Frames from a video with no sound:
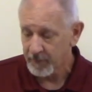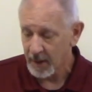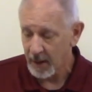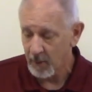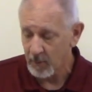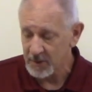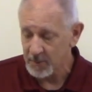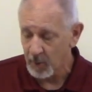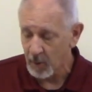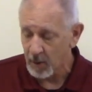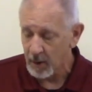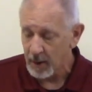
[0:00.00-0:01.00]
And what's
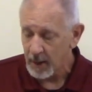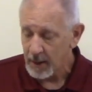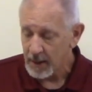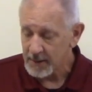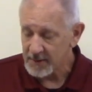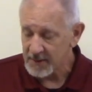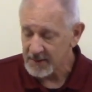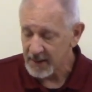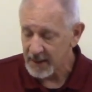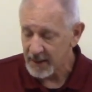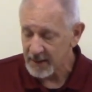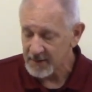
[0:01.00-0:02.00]
more, as it
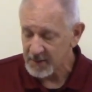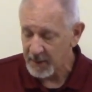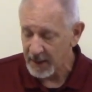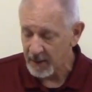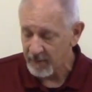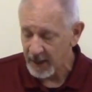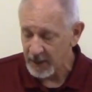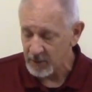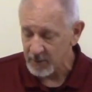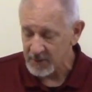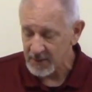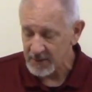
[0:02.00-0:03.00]
says, speaking of
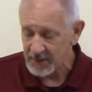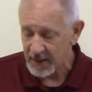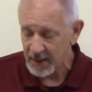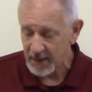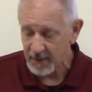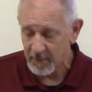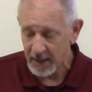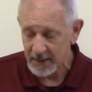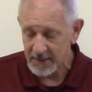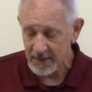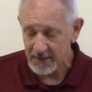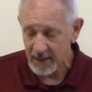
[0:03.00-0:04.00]
angels, he said he
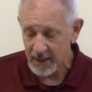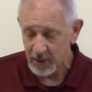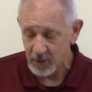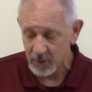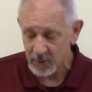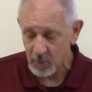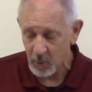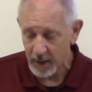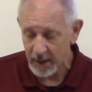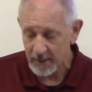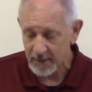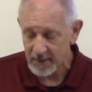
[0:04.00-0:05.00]
makes his angels
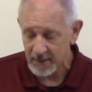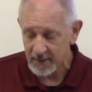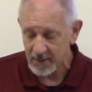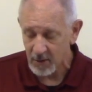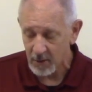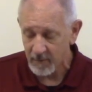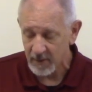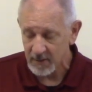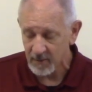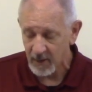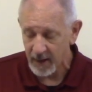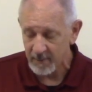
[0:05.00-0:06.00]
winds, his
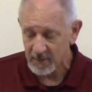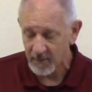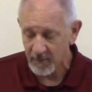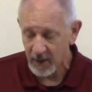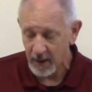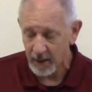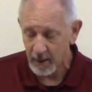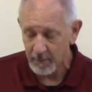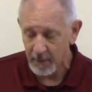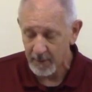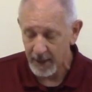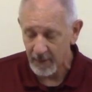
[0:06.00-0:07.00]
servants flames of fire.
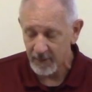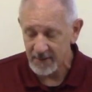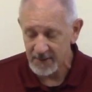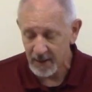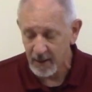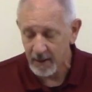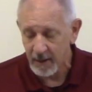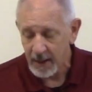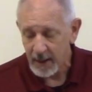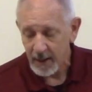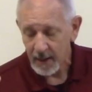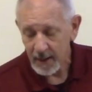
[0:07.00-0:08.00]
But about the Son,
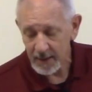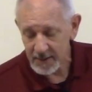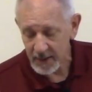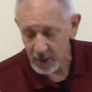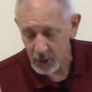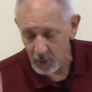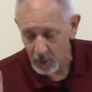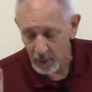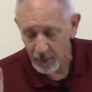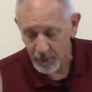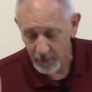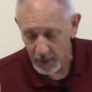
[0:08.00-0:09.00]
he says,
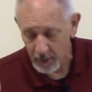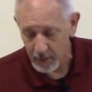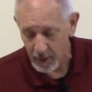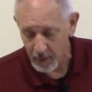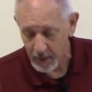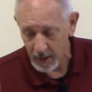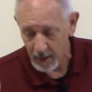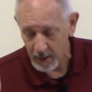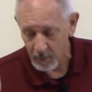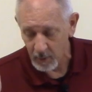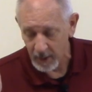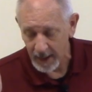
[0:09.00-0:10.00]
your throne, O
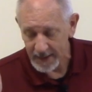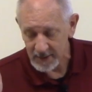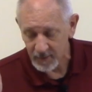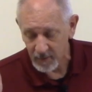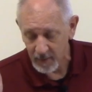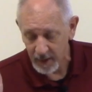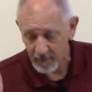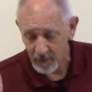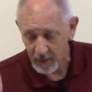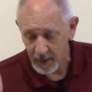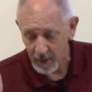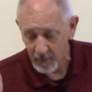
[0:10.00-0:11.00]
God, will last
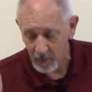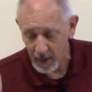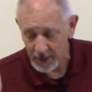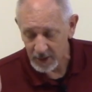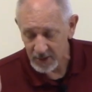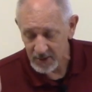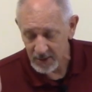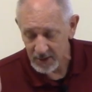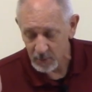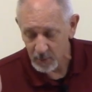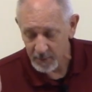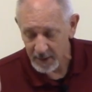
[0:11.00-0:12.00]
forever, and
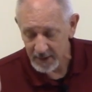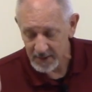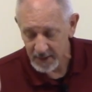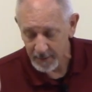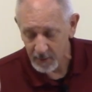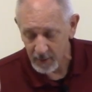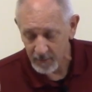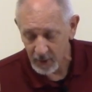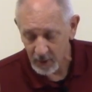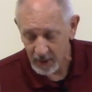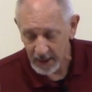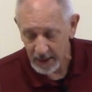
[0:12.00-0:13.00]
righteousness will be the scepter of
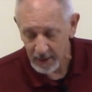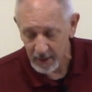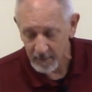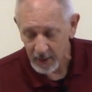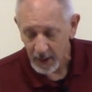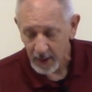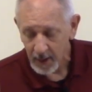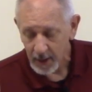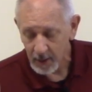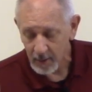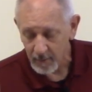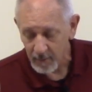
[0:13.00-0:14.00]
your kingdom.
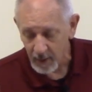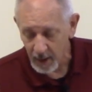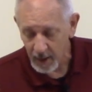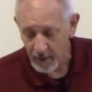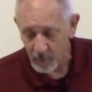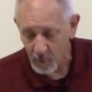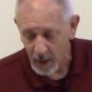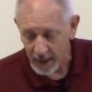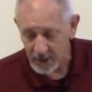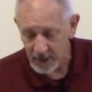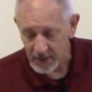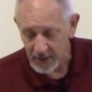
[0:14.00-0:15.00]
You have loved
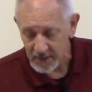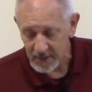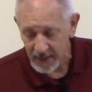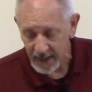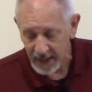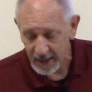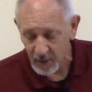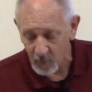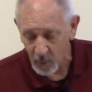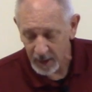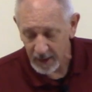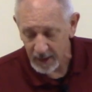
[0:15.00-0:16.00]
righteousness and hated
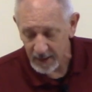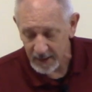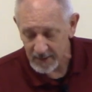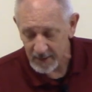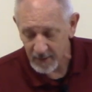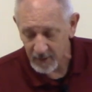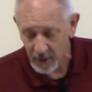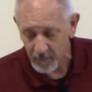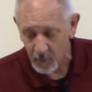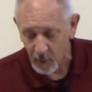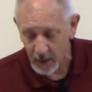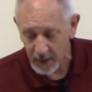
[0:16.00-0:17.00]
wickedness.
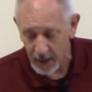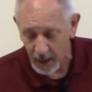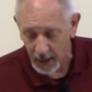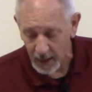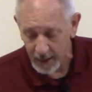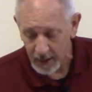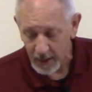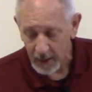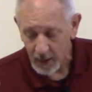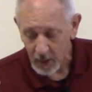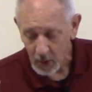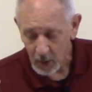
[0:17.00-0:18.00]
Therefore God,
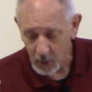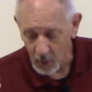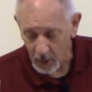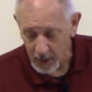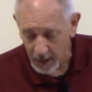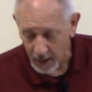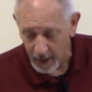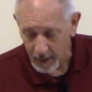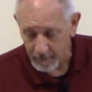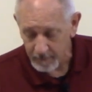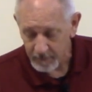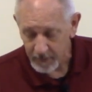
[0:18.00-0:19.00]
your
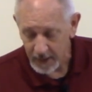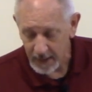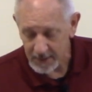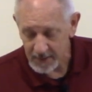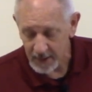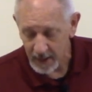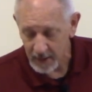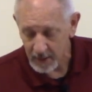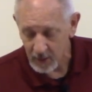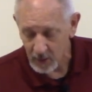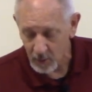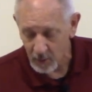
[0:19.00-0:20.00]
God, has
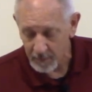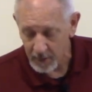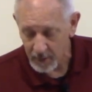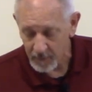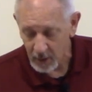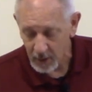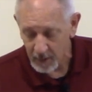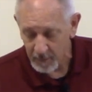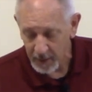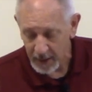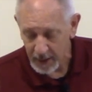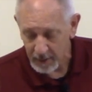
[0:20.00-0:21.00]
set you above your
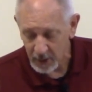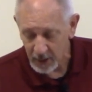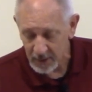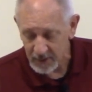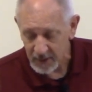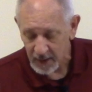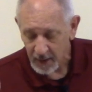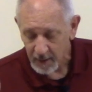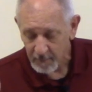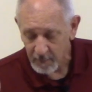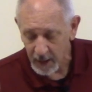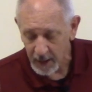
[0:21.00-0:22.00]
companions
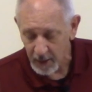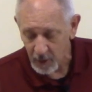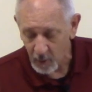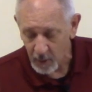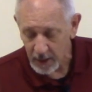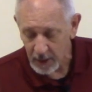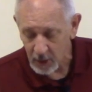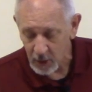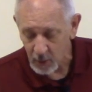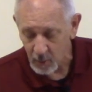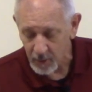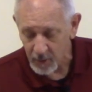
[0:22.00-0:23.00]
by anointing
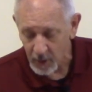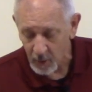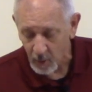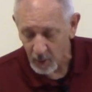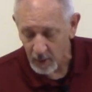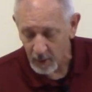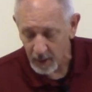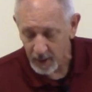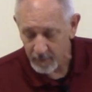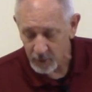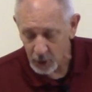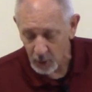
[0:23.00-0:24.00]
you with the oil
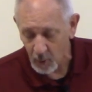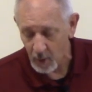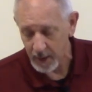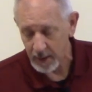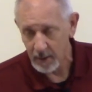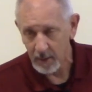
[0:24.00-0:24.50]
of joy.